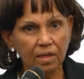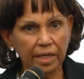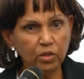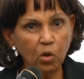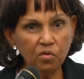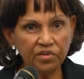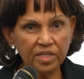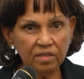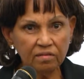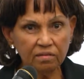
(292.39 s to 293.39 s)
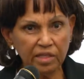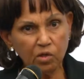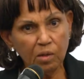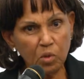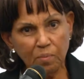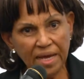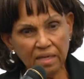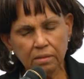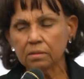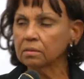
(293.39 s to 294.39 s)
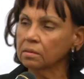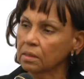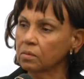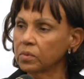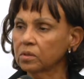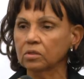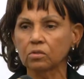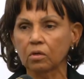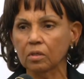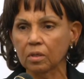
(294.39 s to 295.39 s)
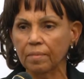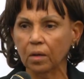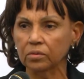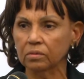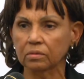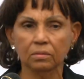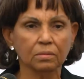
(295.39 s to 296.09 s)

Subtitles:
and you overeat, and you come obese, then we could talk about,